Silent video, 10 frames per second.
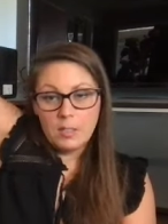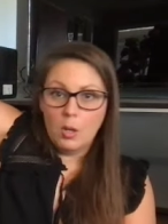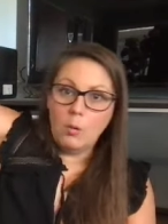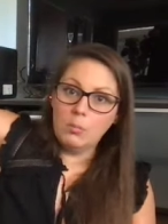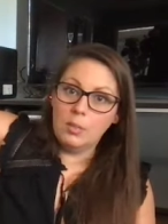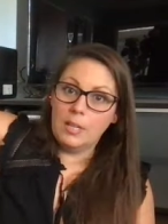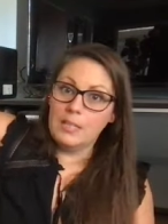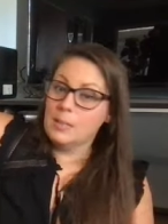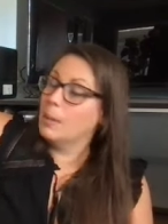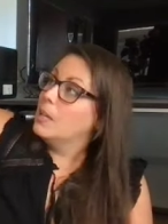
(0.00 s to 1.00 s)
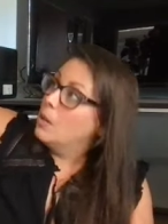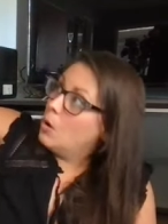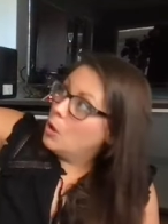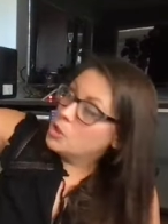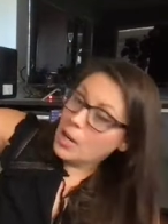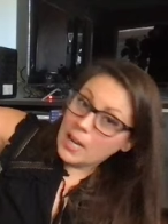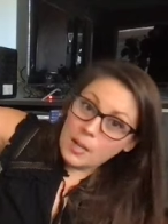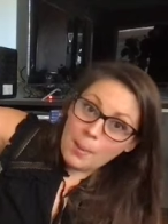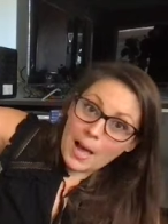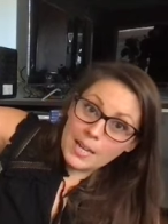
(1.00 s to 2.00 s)
Oh, you can't see me. Hold your hand
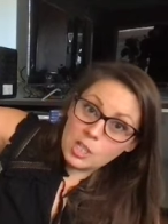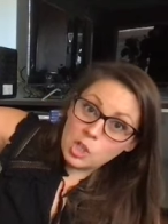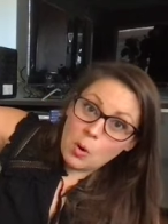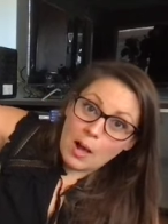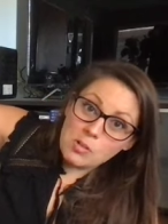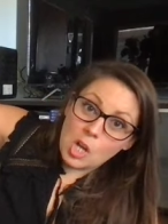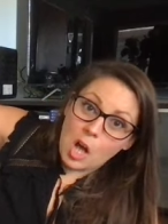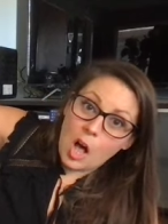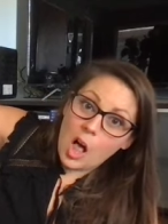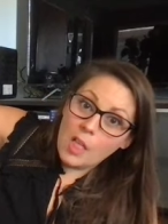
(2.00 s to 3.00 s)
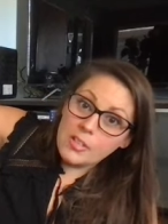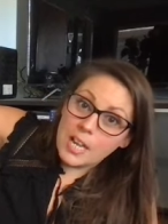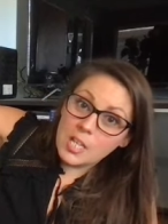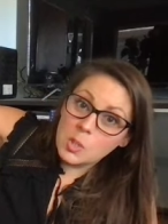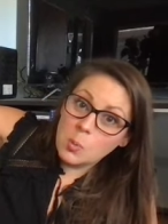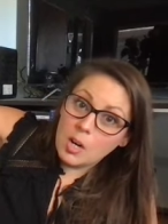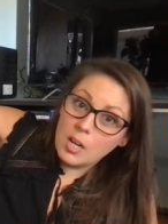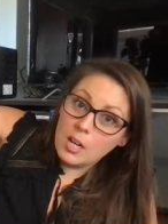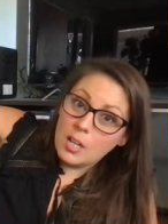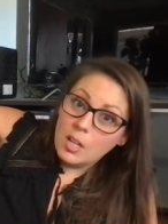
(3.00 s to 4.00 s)
up high to show how tall the ducks were.
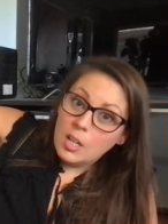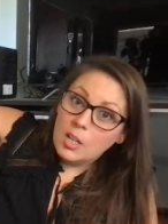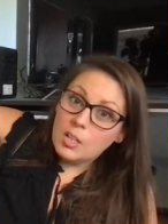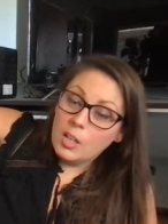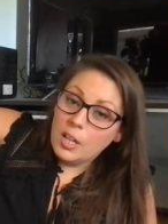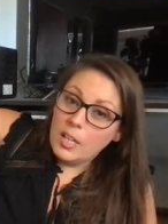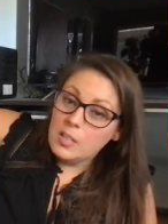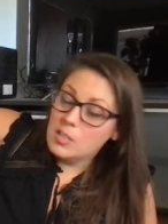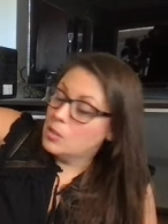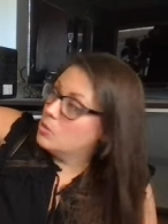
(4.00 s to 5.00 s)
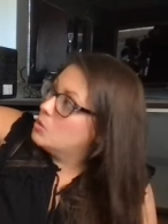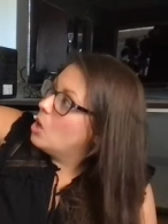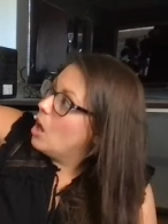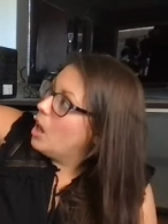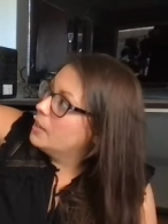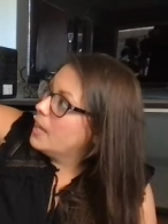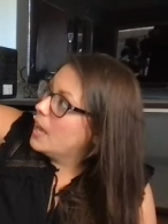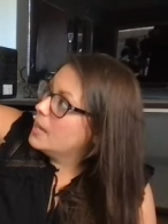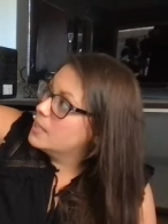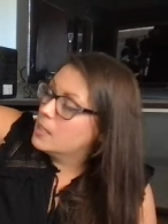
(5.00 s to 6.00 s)
Good. So, tall
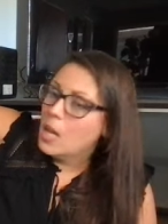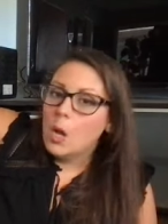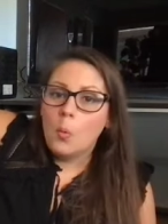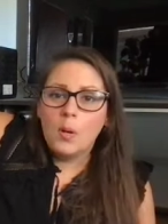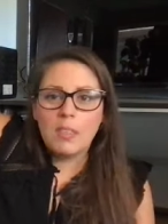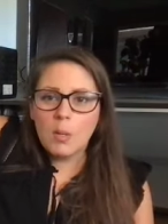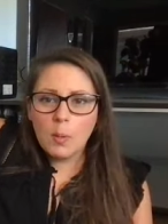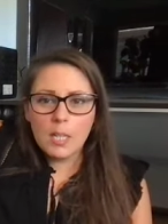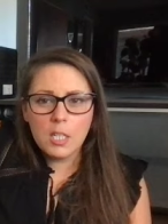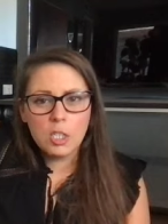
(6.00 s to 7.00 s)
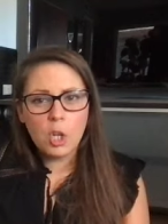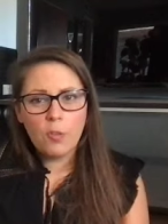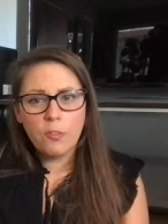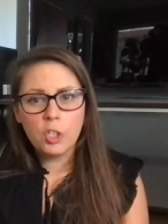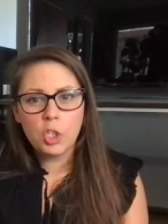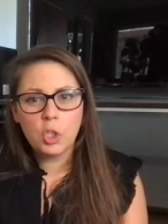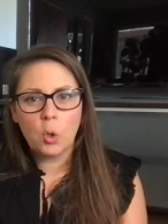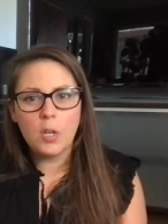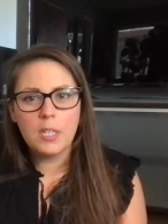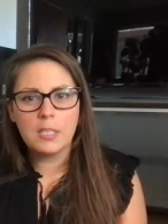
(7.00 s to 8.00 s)
ducks. What do you think we're going to show for
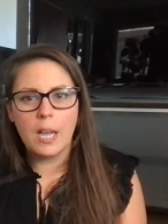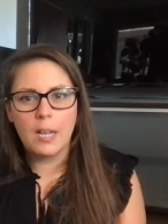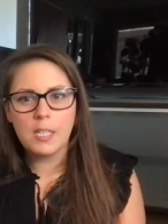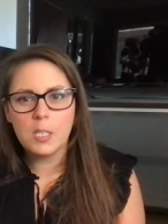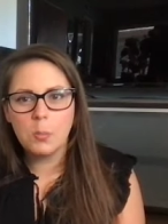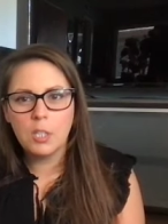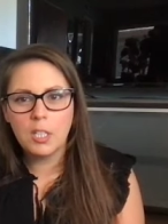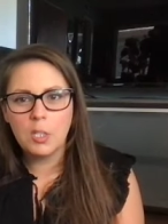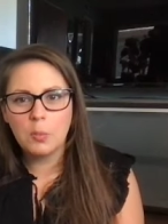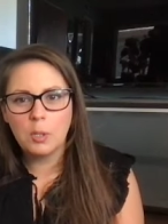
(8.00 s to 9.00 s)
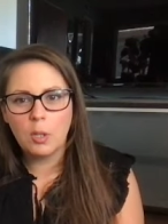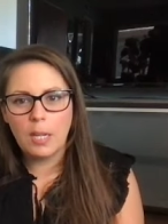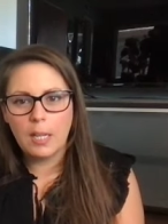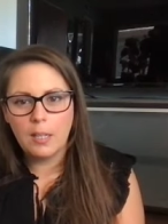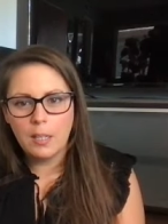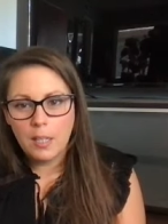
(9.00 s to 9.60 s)
short ducks? What are you going to do with your hand?